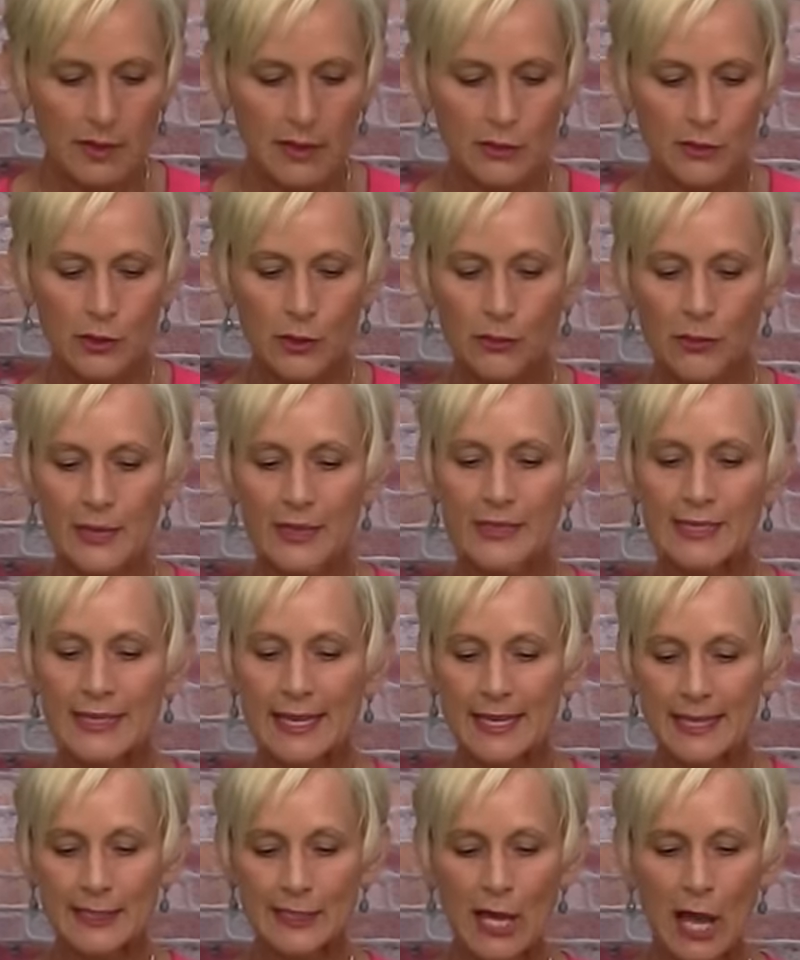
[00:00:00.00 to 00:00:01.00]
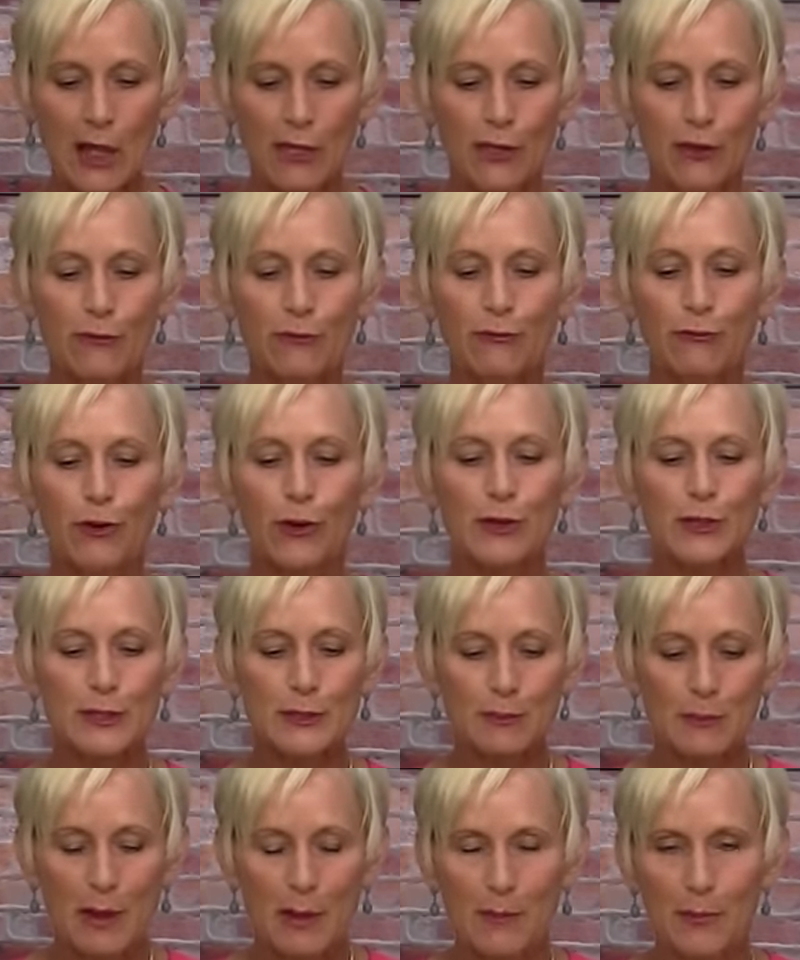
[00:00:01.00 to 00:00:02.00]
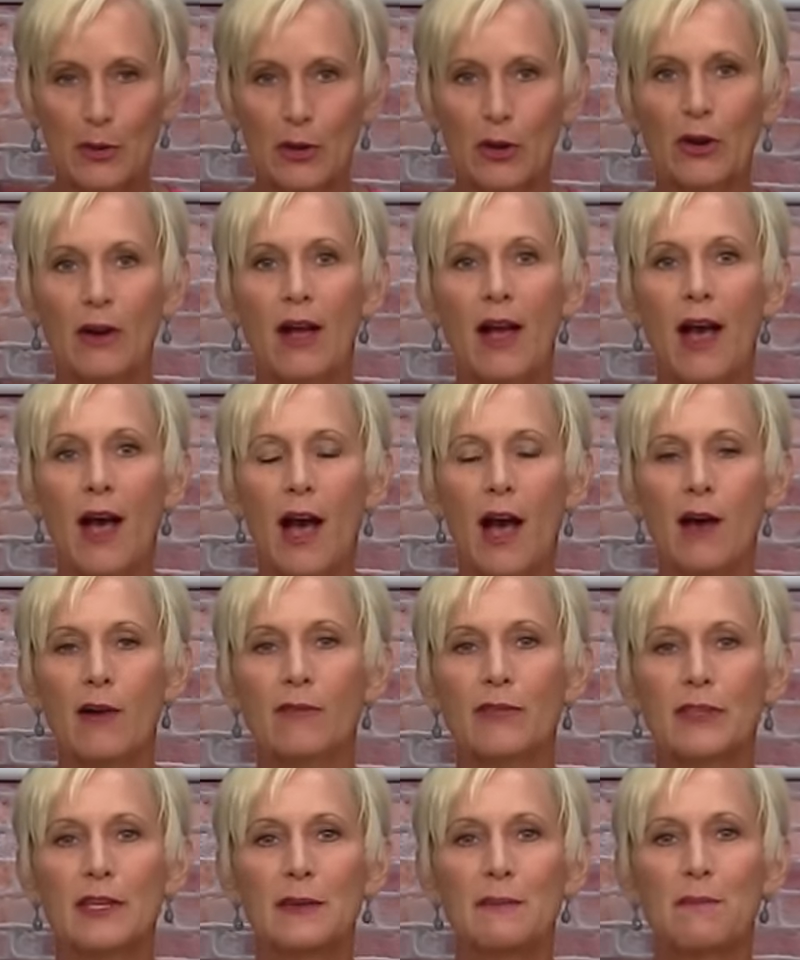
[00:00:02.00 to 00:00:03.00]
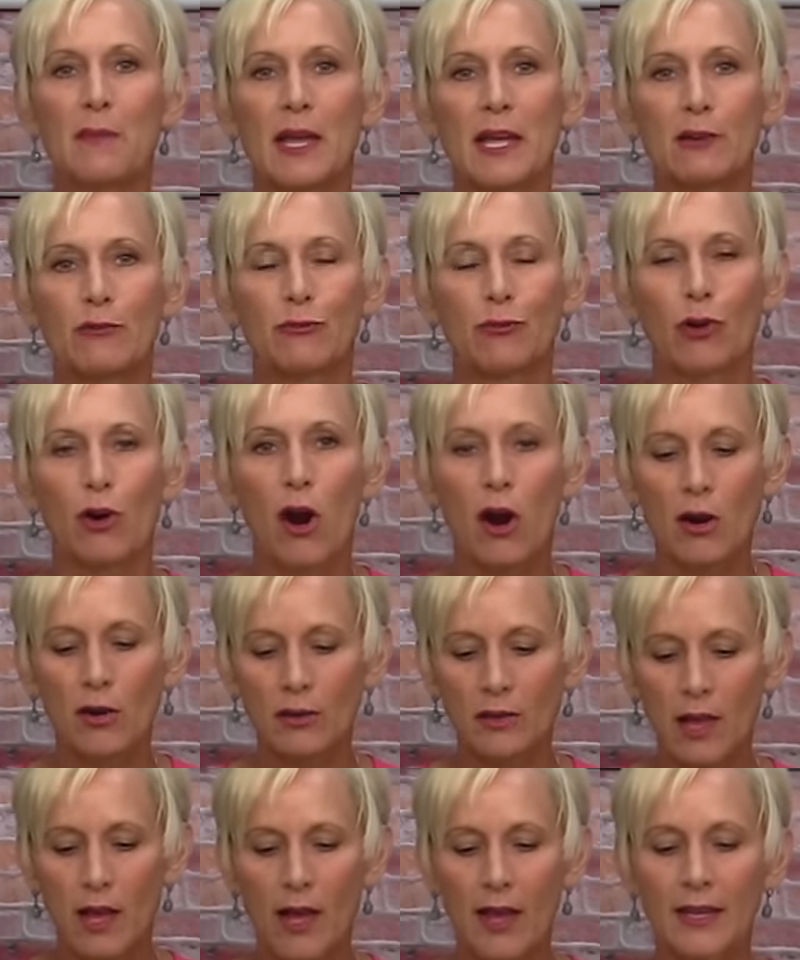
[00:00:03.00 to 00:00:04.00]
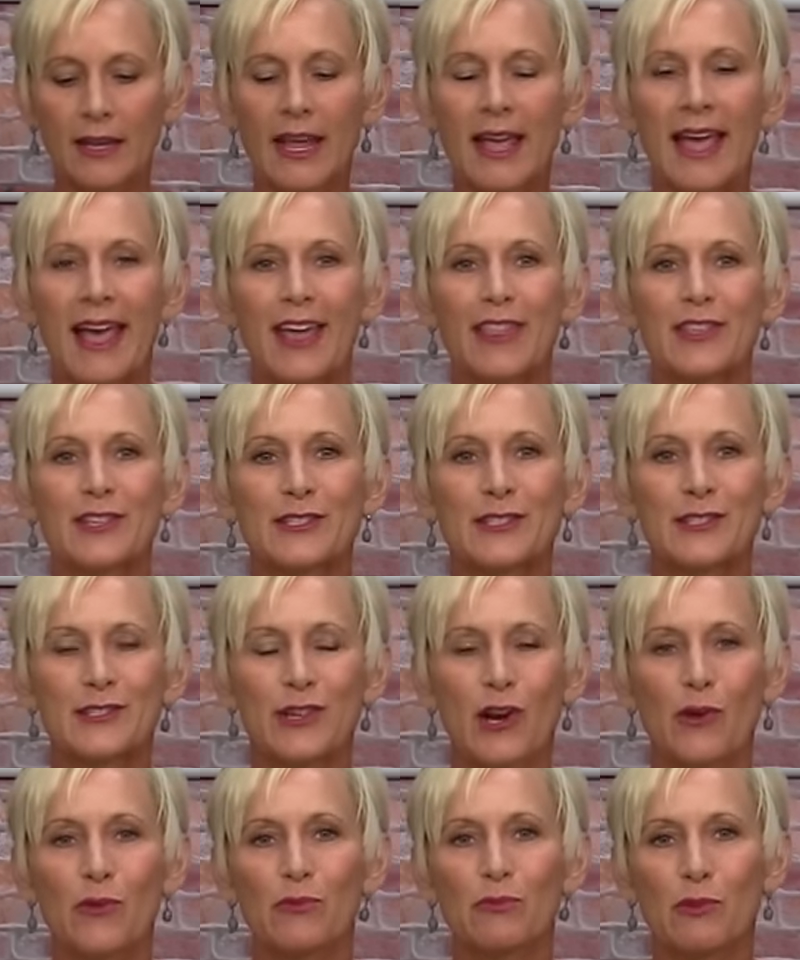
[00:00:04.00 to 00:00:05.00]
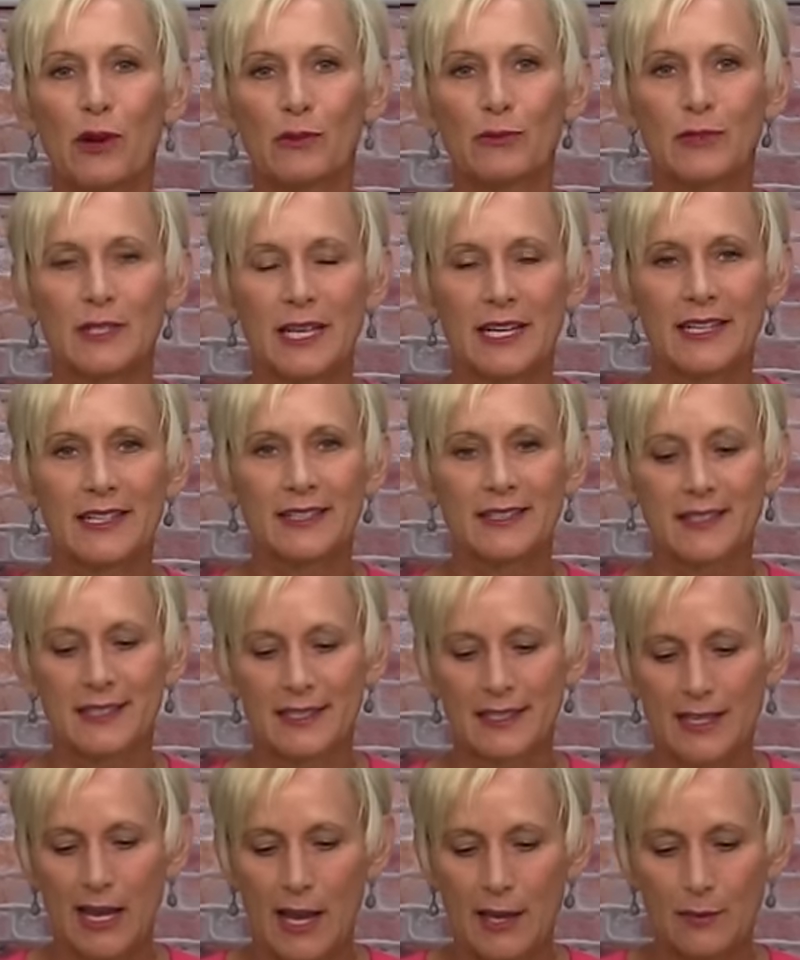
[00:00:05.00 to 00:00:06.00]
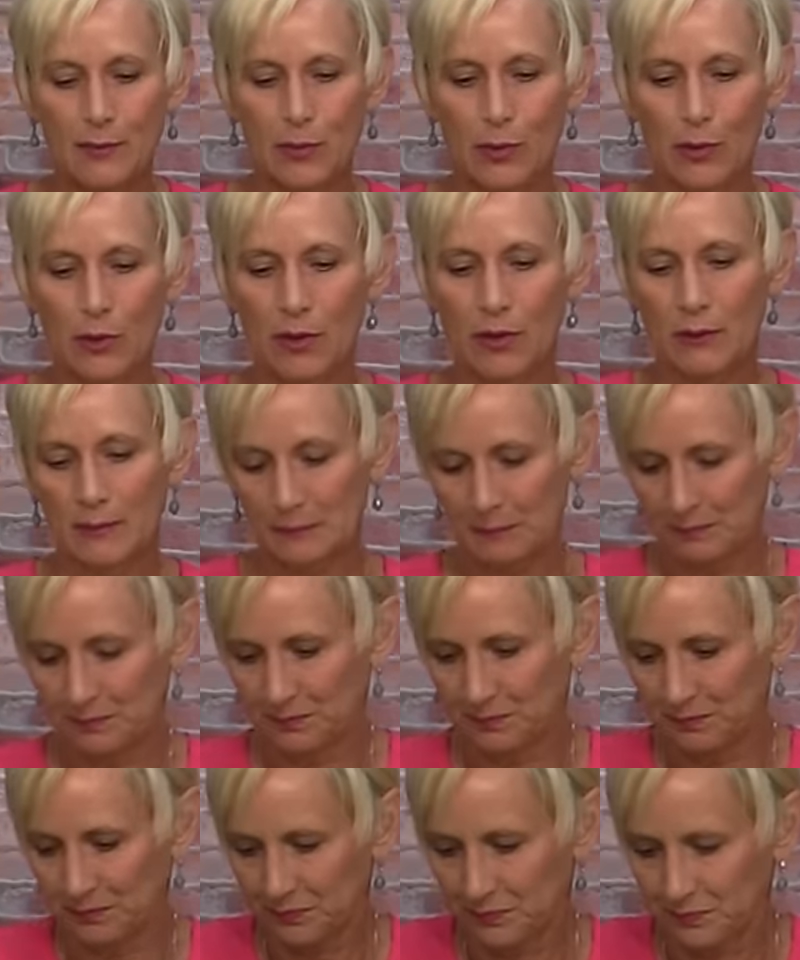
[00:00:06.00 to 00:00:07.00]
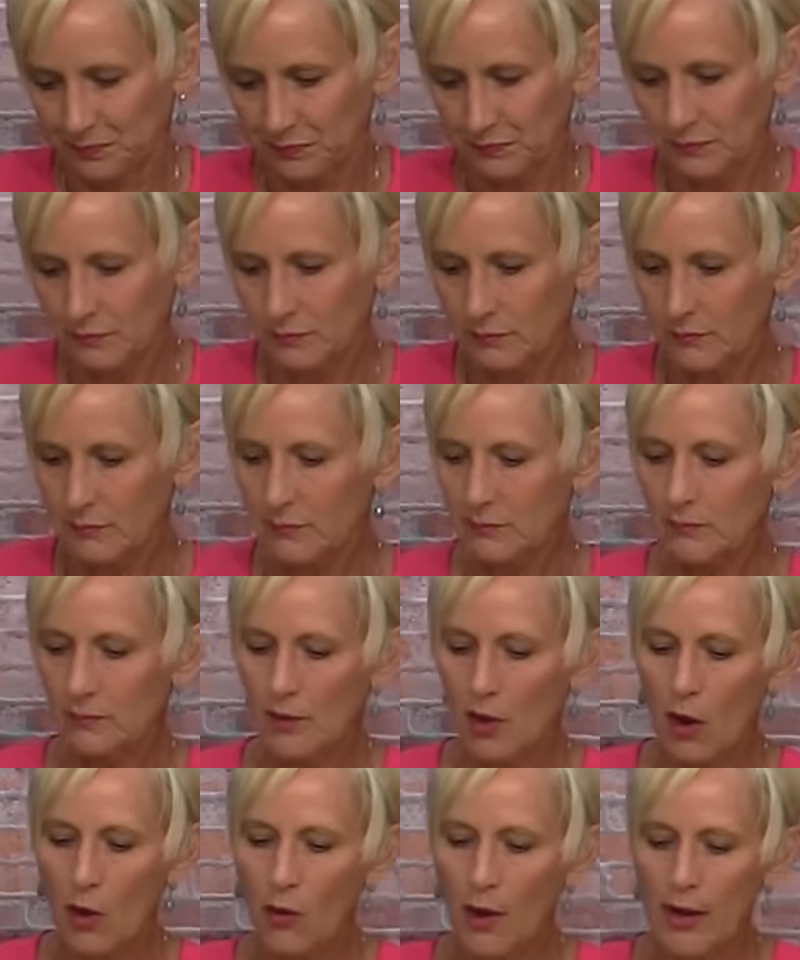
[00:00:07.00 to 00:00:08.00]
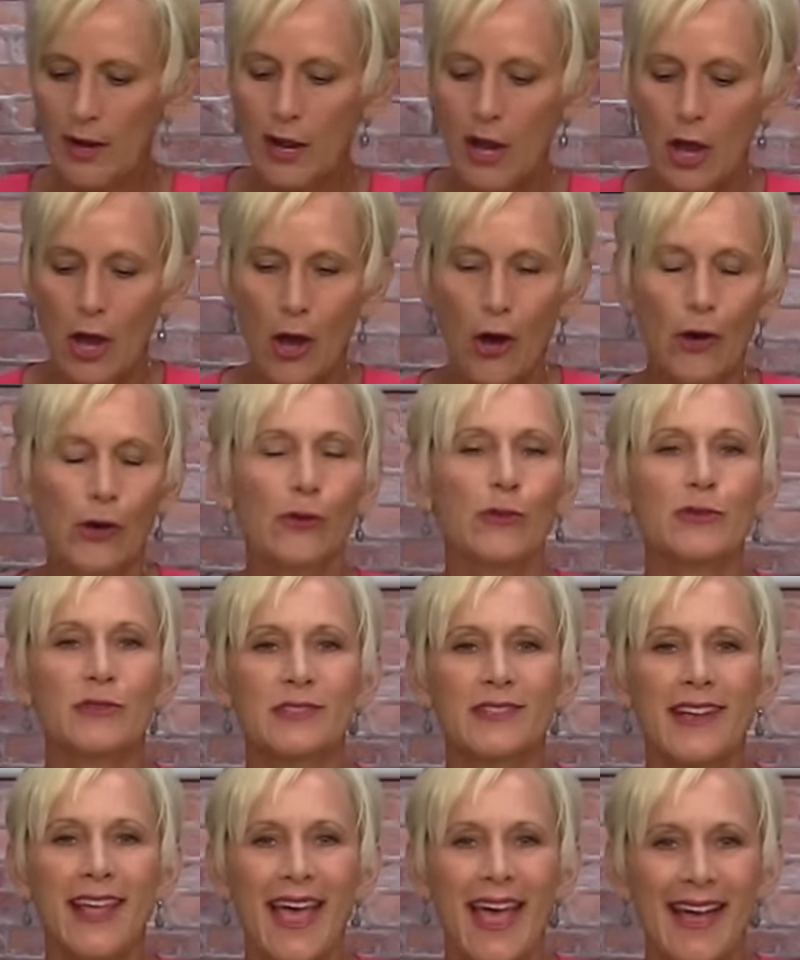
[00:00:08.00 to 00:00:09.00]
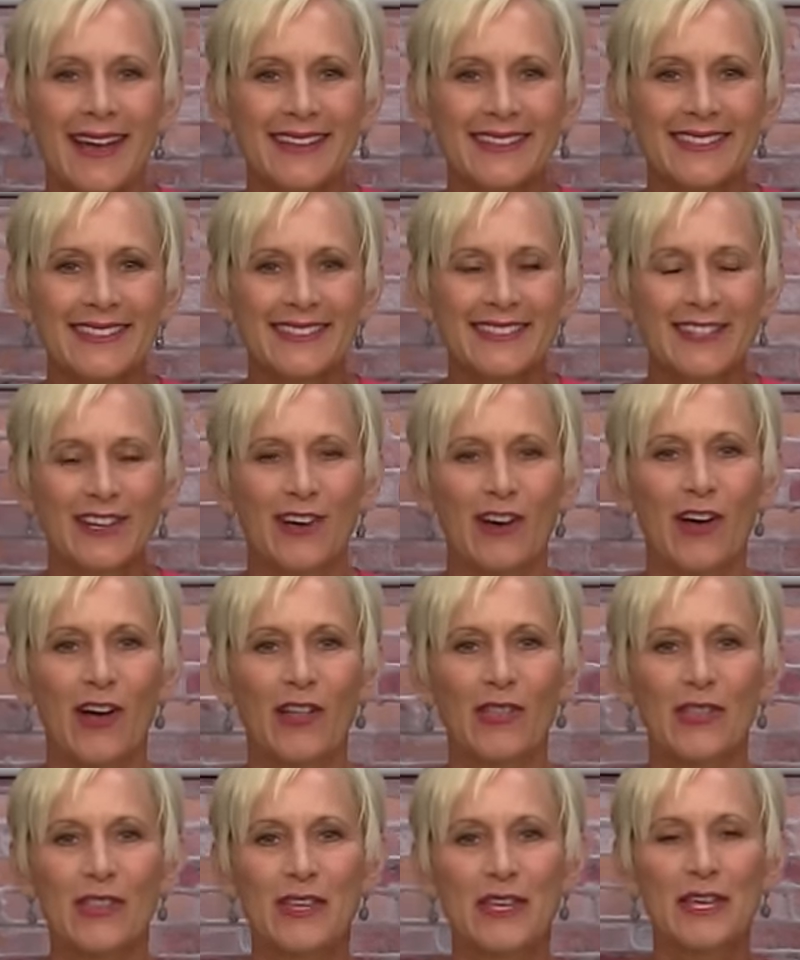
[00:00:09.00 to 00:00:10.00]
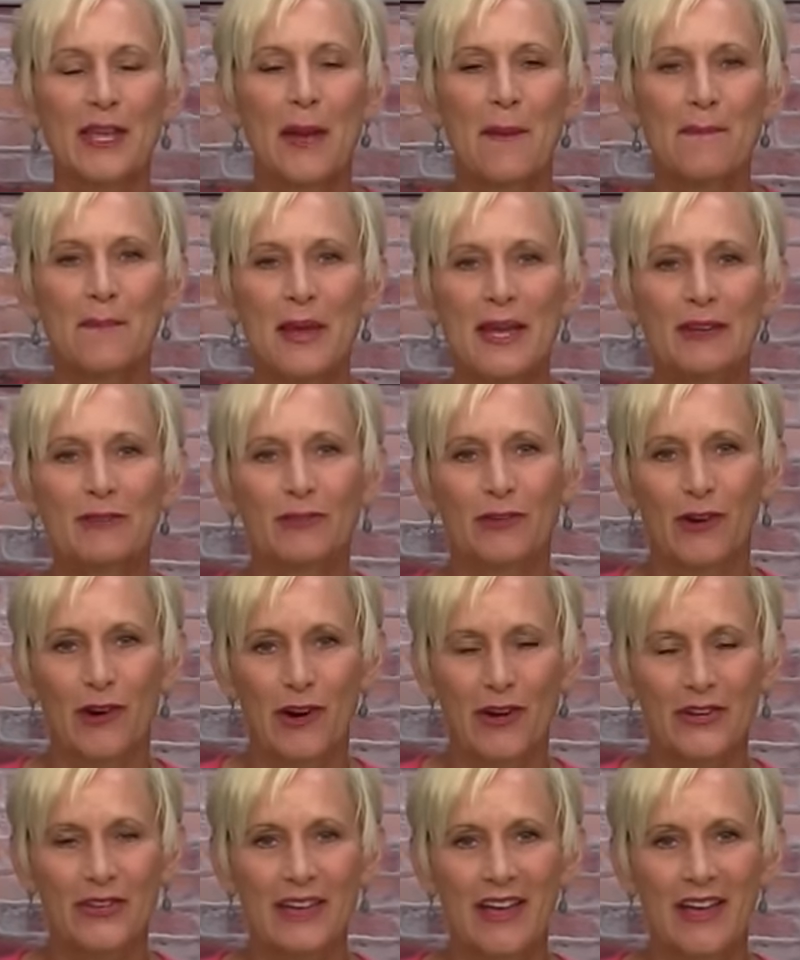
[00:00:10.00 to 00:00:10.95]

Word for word: So this is the first member of the Maid for Art line. This is our rotating design board. All right. Who's next on the Maid for Art